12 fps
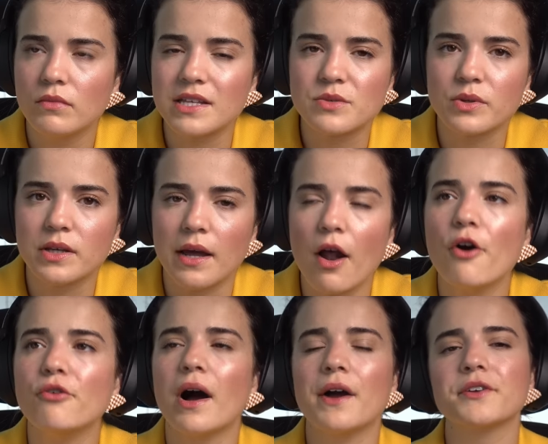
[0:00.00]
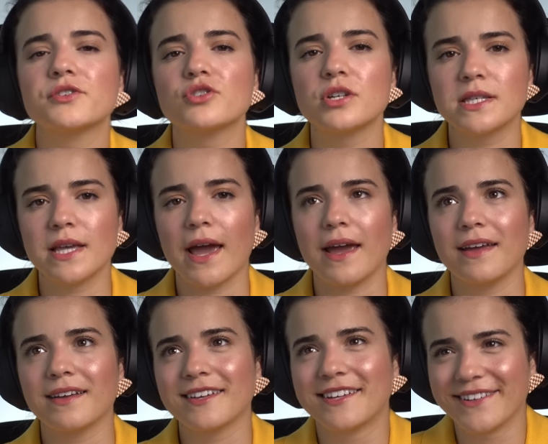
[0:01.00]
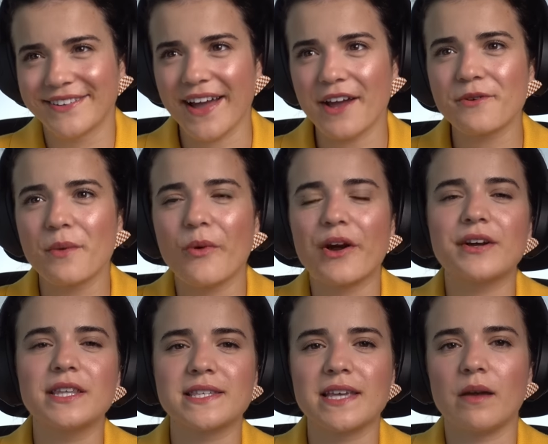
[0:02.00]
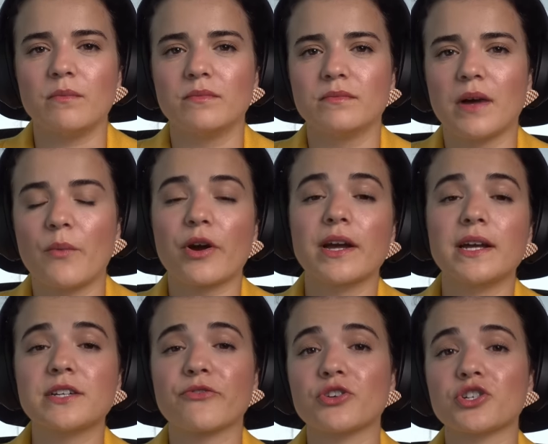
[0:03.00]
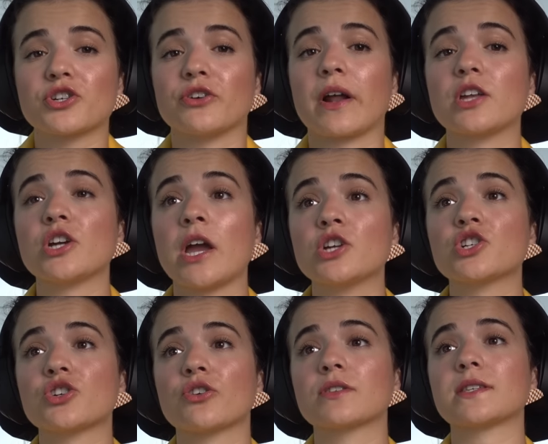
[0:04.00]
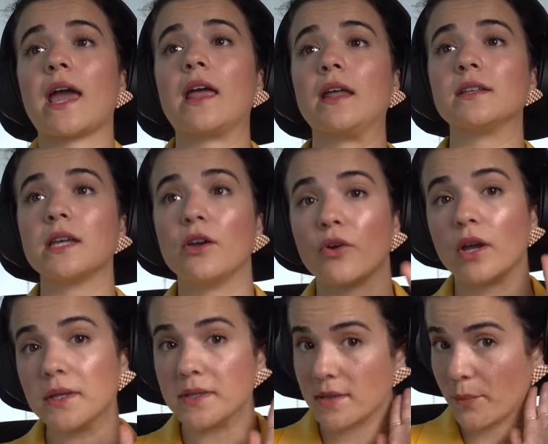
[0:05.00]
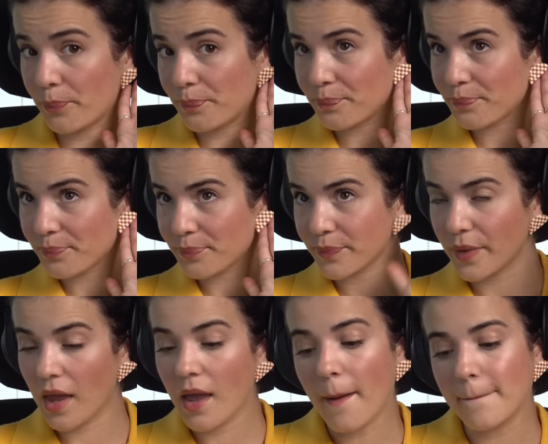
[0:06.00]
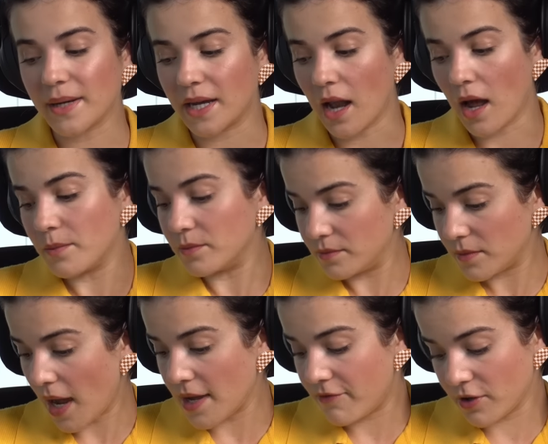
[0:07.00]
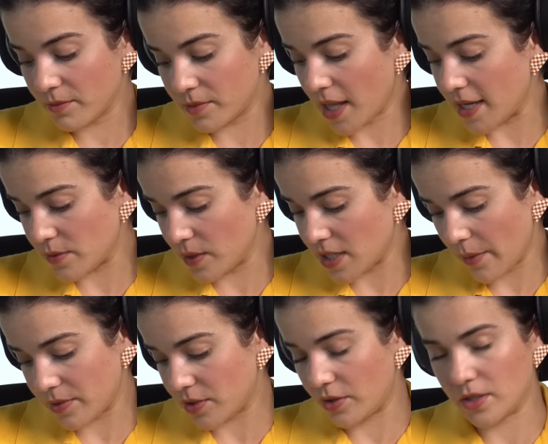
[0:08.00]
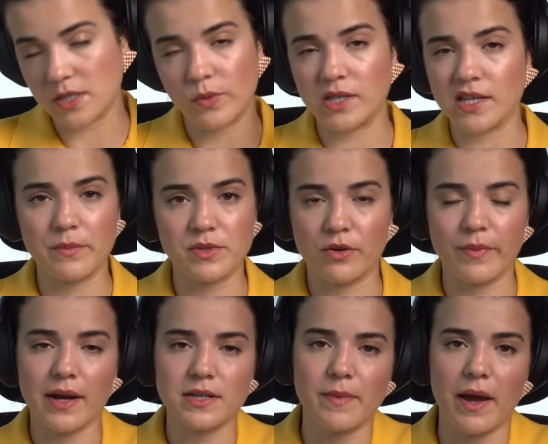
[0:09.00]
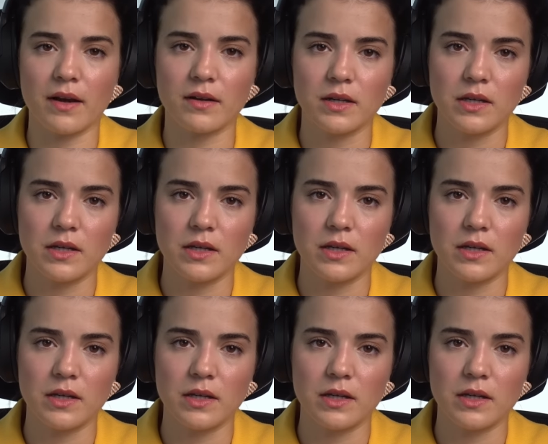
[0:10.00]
That's really it. Oh, I also should say, I know I'm wearing a different shirt. I changed shirts and earrings. But I filmed last week's episode and this week's episode back to back.